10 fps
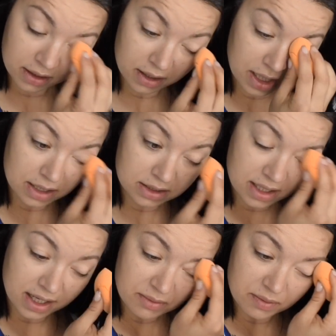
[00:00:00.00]
And
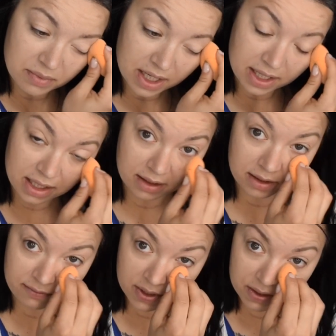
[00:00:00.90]
I am applying
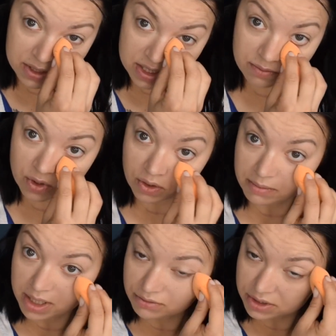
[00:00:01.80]
a very small
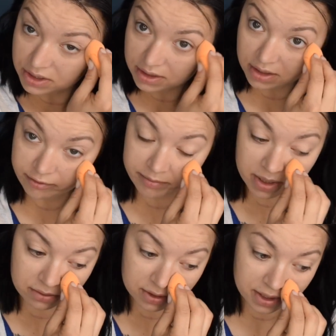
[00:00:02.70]
amount of
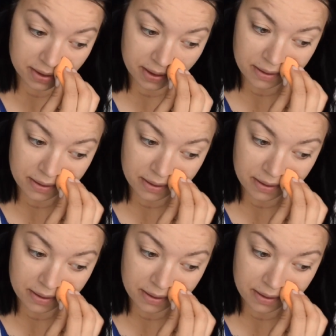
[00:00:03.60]
powder